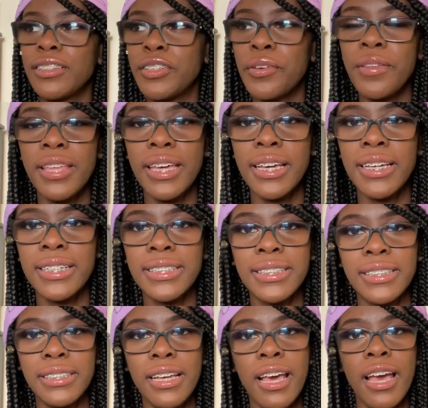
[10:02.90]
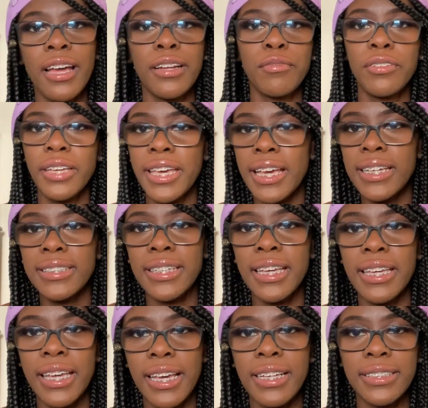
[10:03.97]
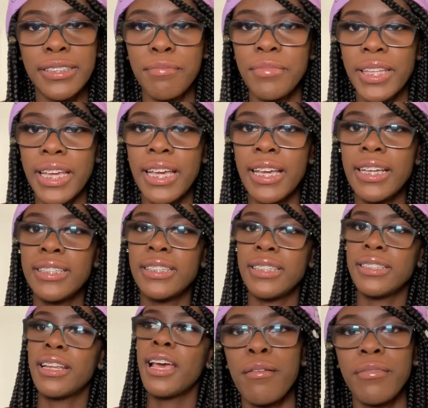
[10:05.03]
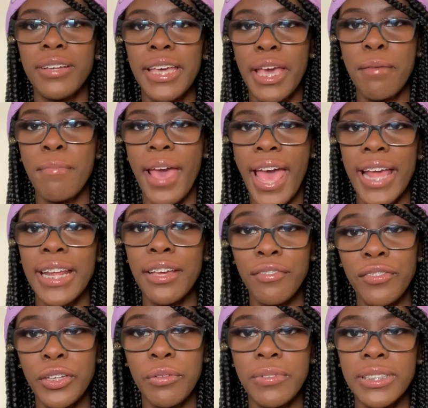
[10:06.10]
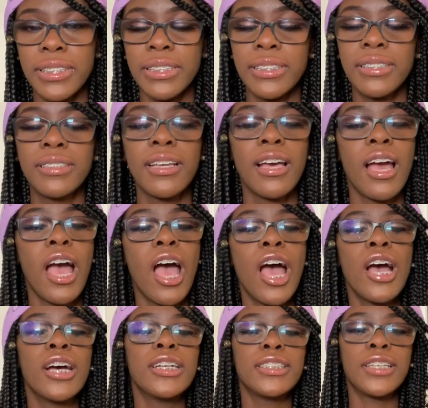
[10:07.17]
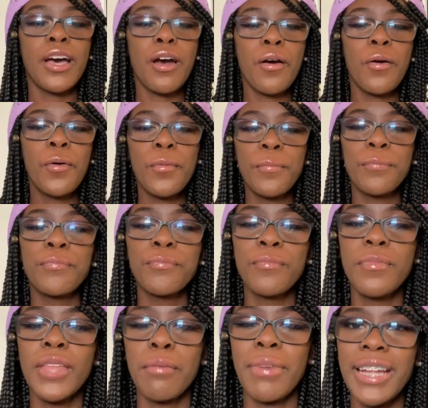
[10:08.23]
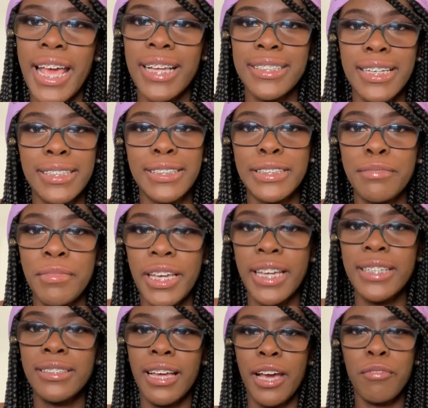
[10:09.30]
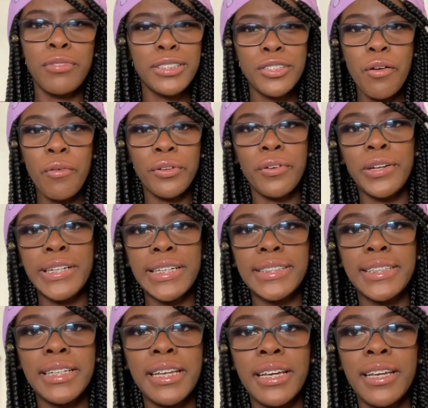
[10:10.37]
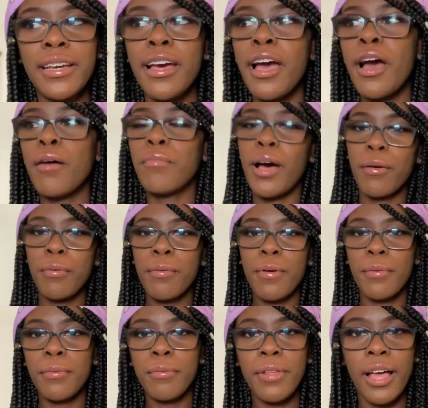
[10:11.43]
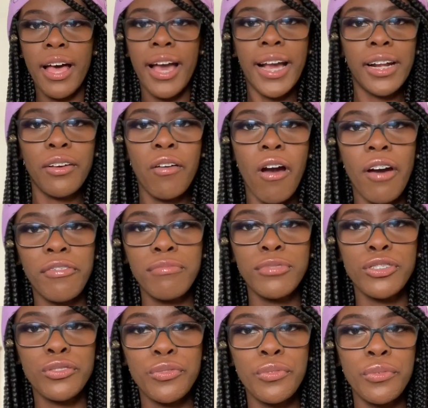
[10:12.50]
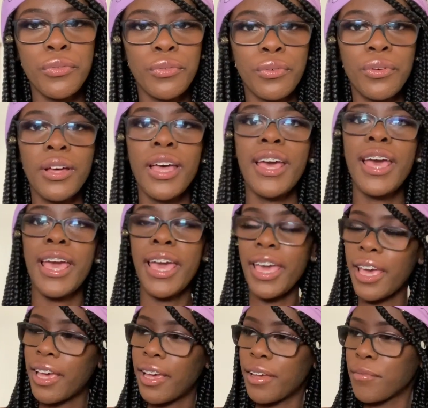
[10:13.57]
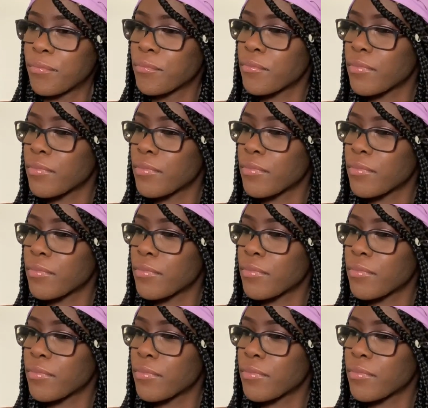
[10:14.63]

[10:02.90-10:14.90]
do this, and kids can get in some things and get bad influences. So my dad texts me. He's like, what's going on, Destiny? Blah, blah, blah, blah, blah. I got a call from your school, and